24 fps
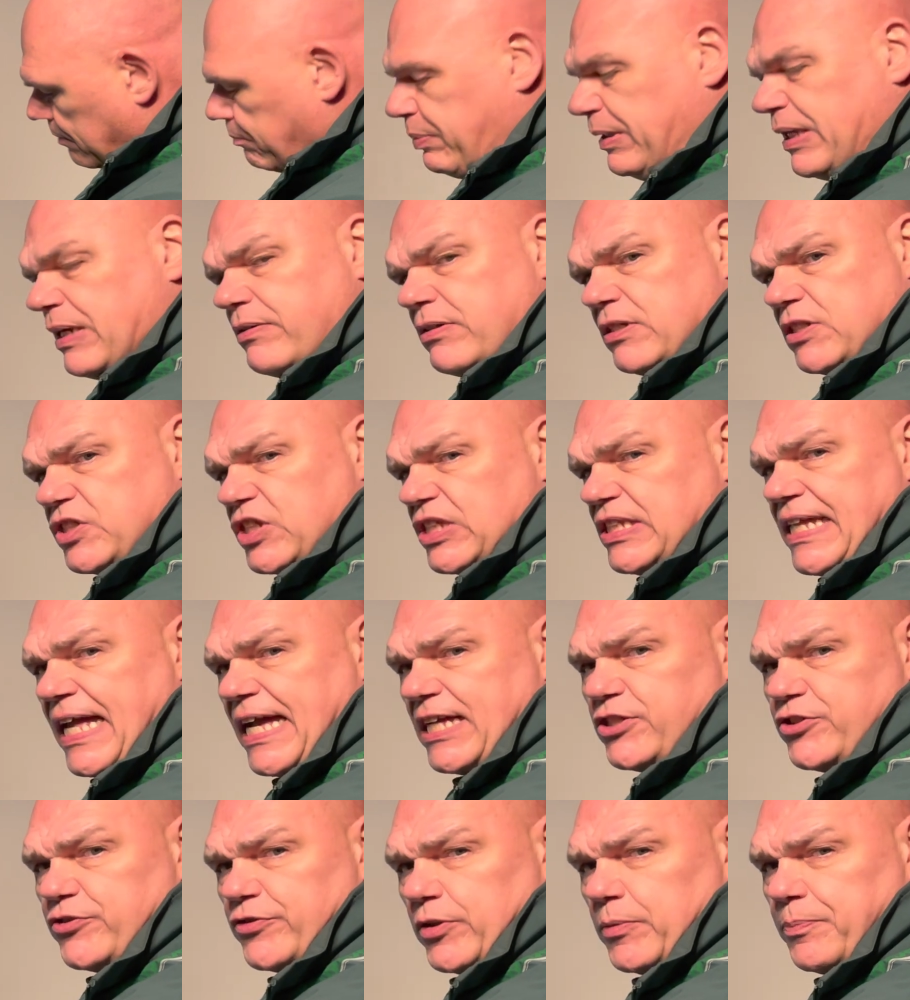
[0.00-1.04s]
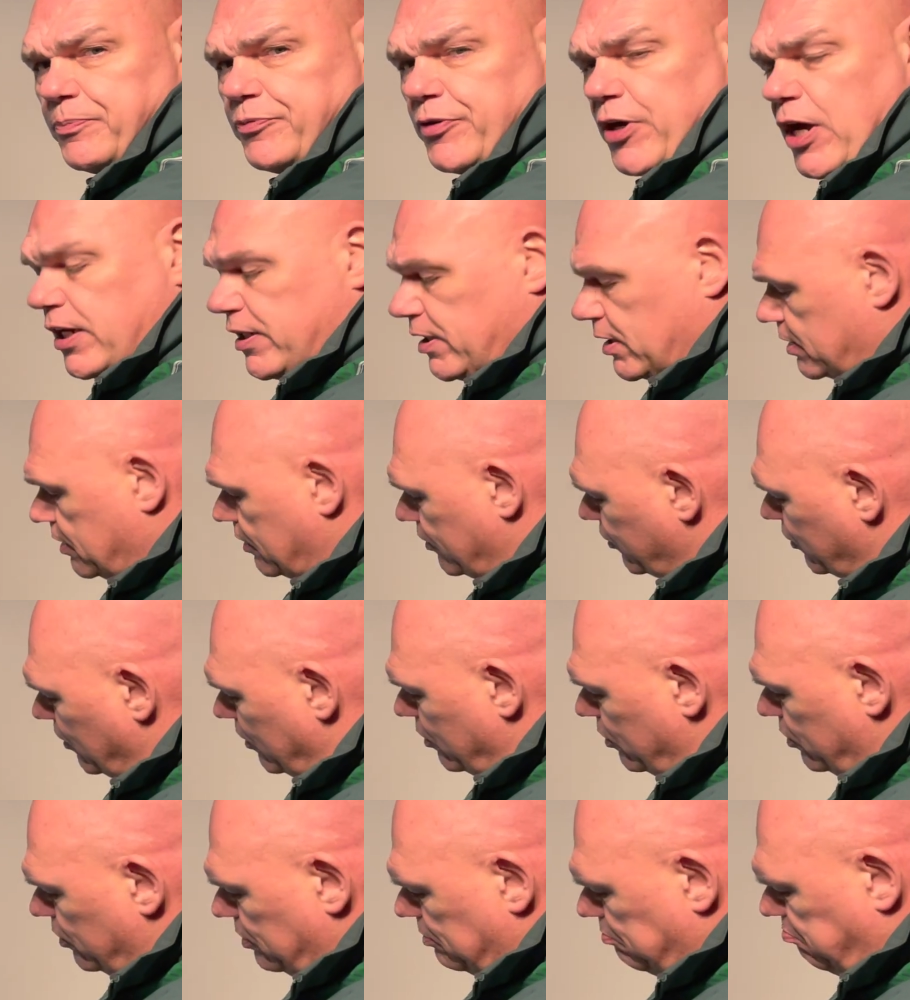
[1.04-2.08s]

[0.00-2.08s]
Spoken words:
Beer is a natural product, so